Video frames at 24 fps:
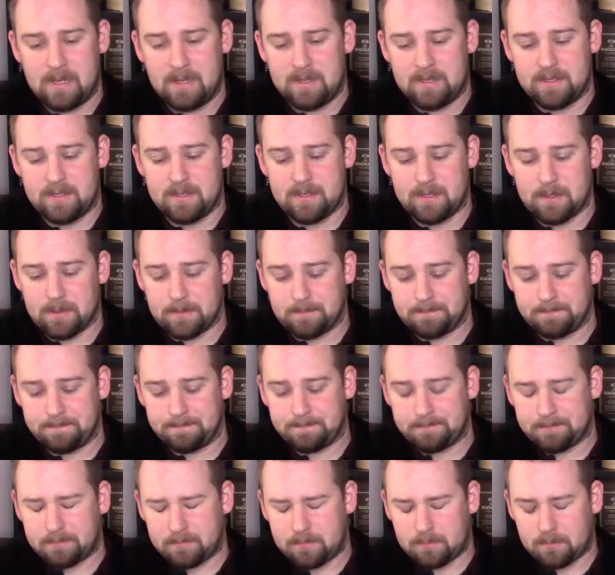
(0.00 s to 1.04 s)
So
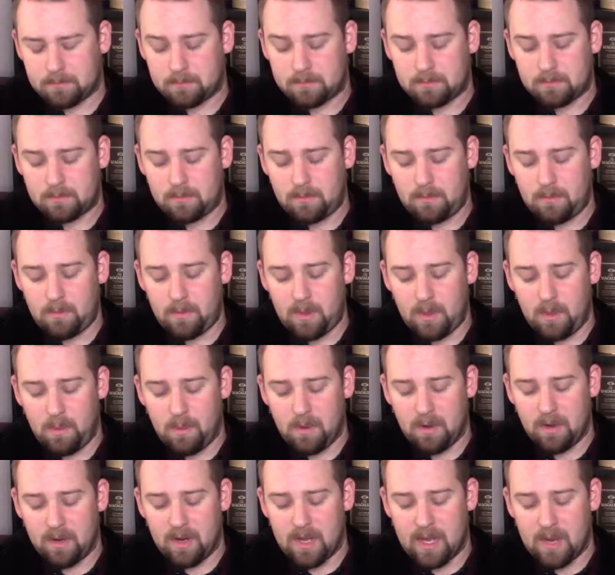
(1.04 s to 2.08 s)

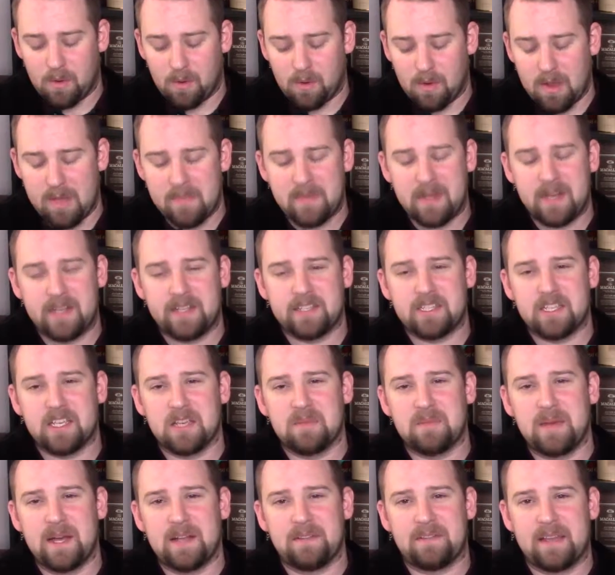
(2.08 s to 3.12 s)
we're, uh, we're reminiscing
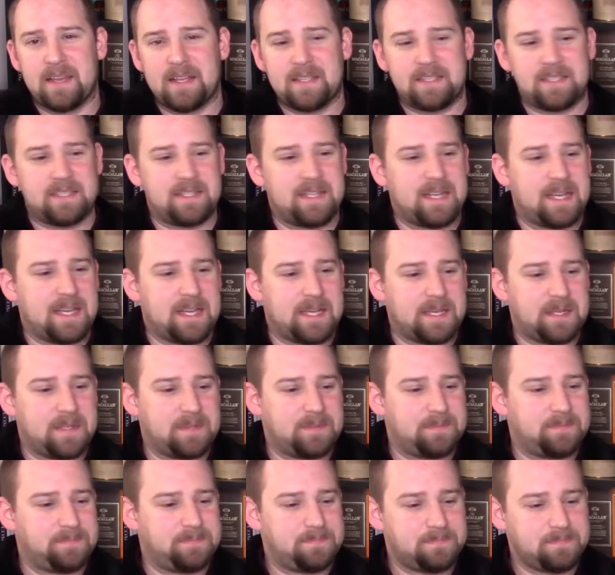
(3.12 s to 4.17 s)
about that today.
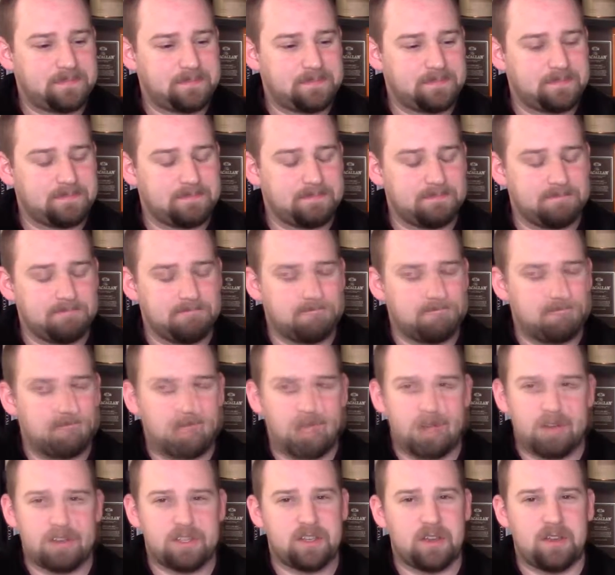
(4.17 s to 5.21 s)
You
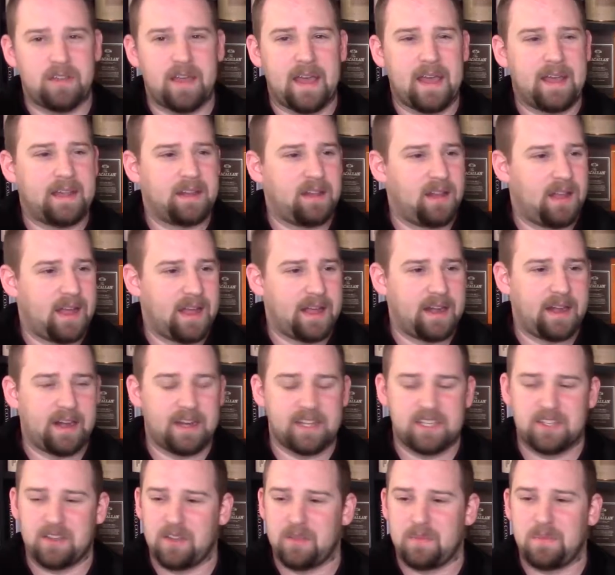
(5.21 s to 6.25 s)
know, I saw the headline and I
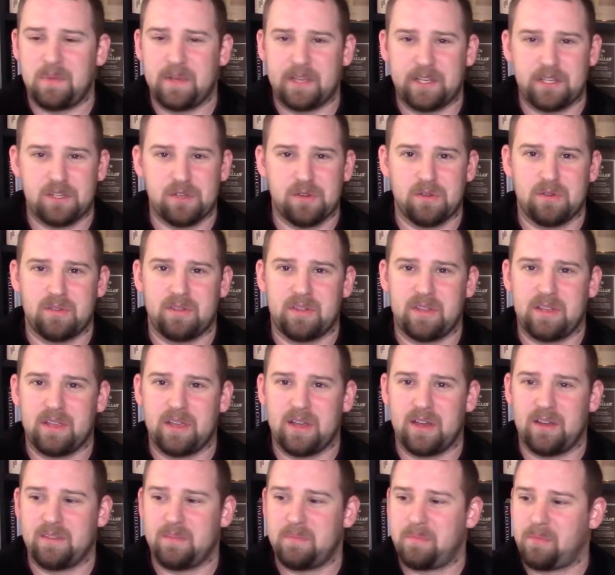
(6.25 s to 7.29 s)
saw the picture of the,
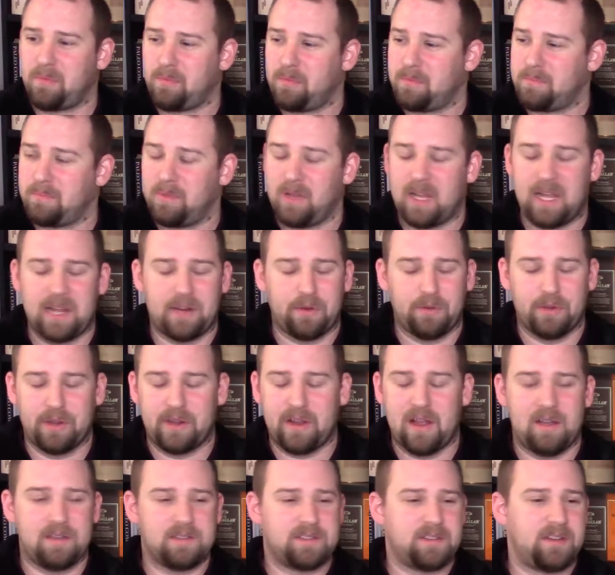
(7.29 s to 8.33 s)
the black
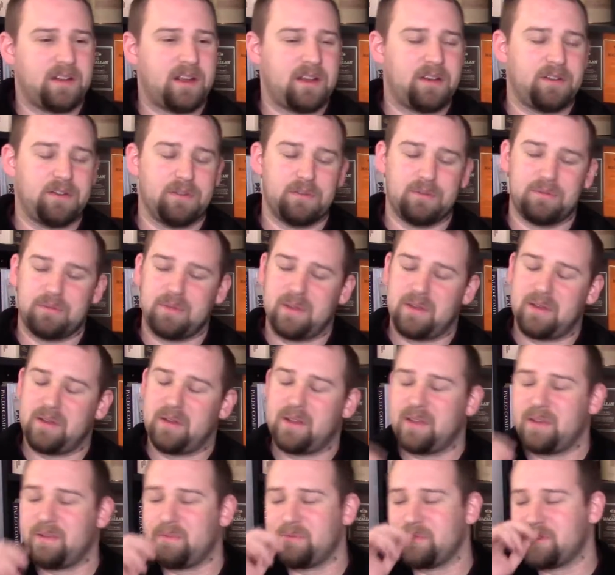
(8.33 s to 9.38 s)
rickhouse and I knew that
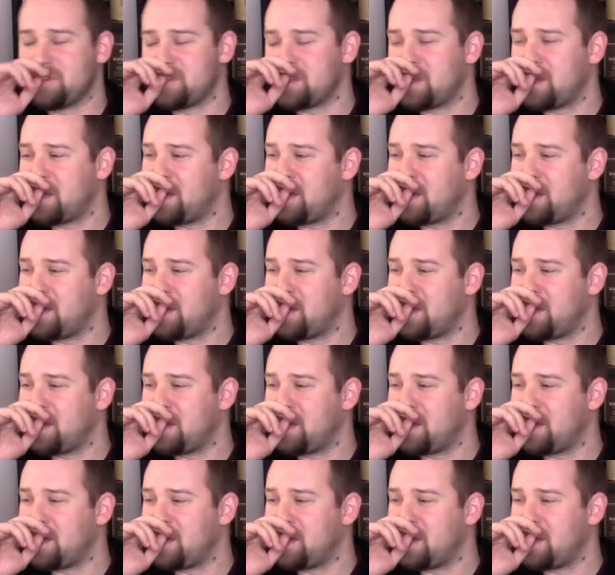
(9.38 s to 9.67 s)
it was